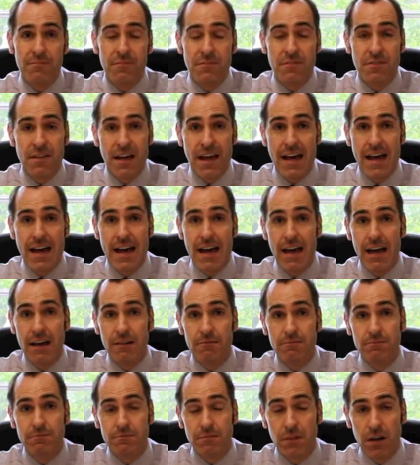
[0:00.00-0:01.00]
their
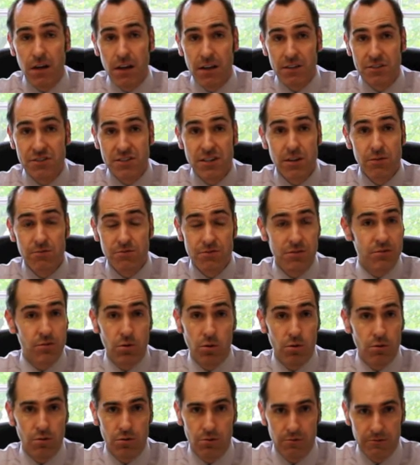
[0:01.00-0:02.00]
children
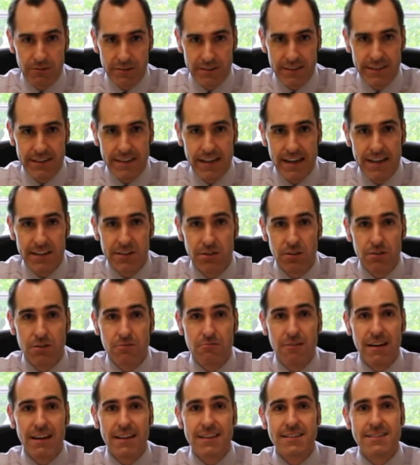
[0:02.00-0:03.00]
or indeed any other
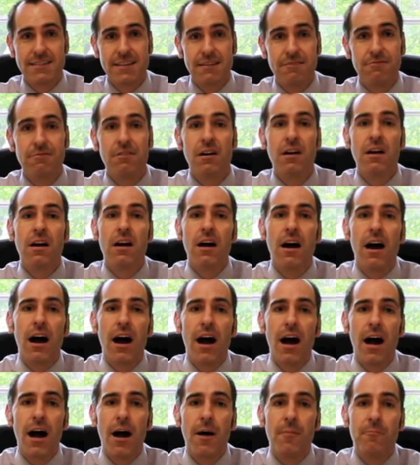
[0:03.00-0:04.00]
relative.
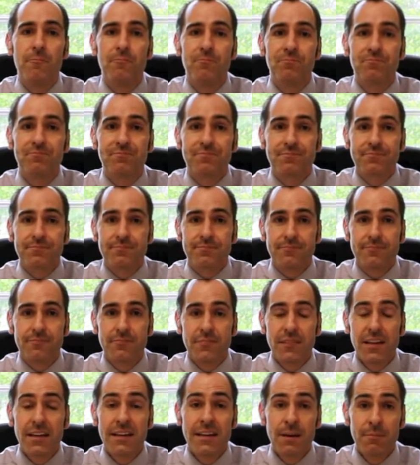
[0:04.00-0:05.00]

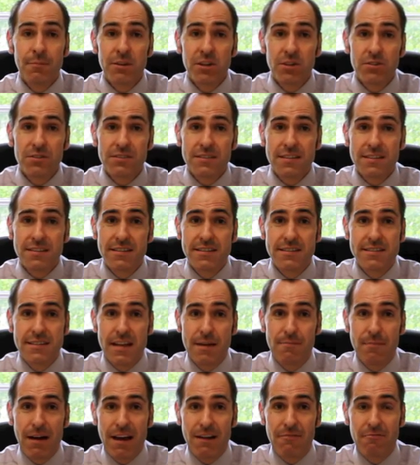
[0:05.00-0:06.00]
Now, because this is
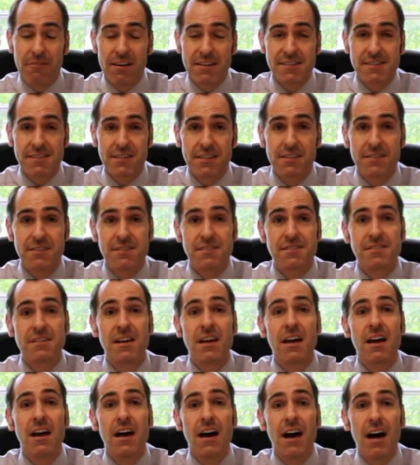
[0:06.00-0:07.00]
their main residence,
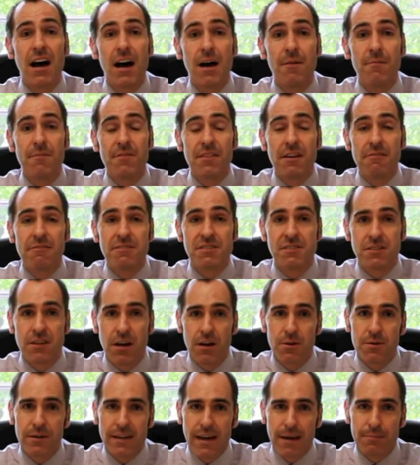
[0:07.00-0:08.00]
there is
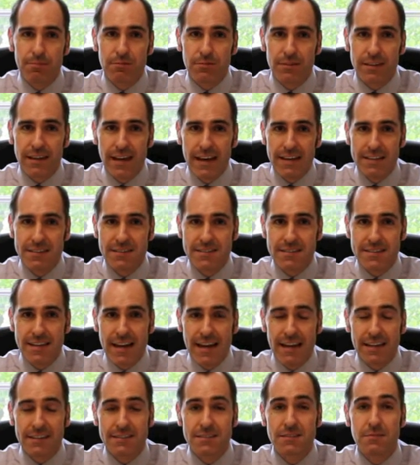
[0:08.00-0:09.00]
no capital gains
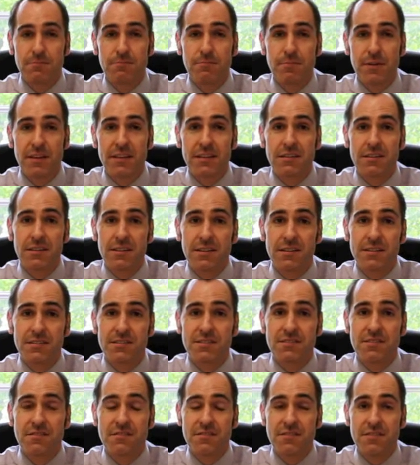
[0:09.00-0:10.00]
tax
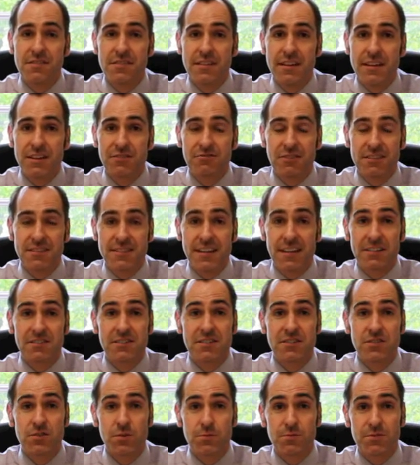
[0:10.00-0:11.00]
because the transaction
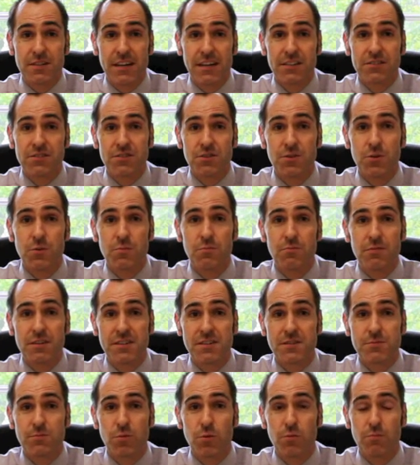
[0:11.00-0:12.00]
is subject to
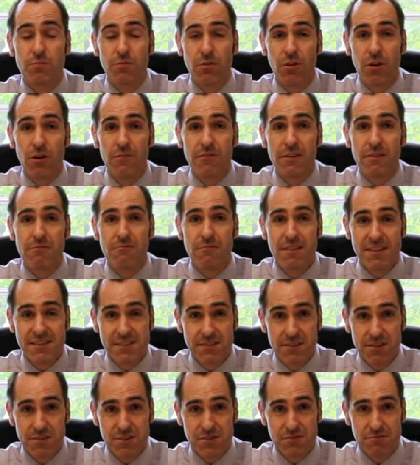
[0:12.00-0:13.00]
principal private
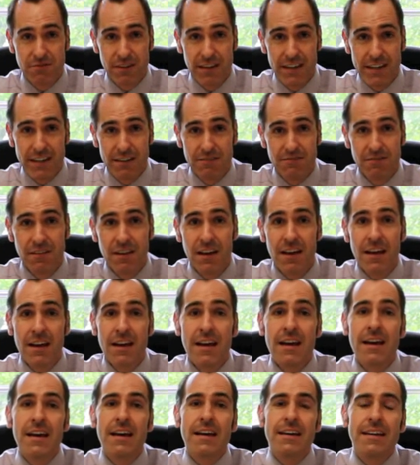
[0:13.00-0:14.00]
residence relief.
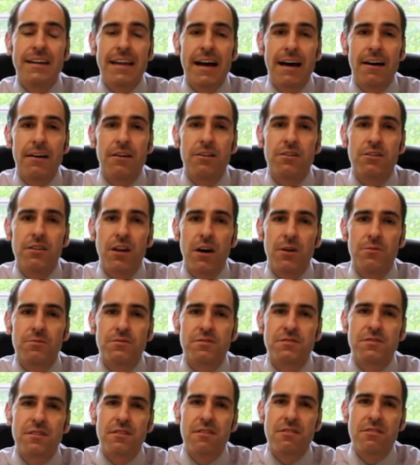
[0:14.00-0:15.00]
Now,
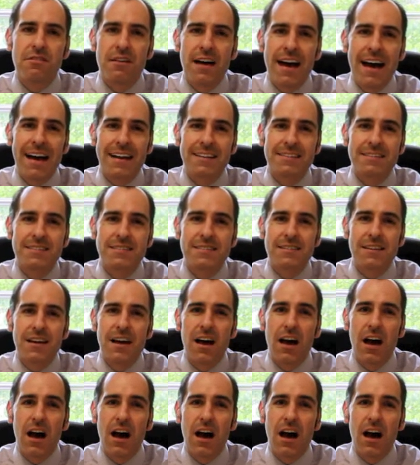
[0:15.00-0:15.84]
note that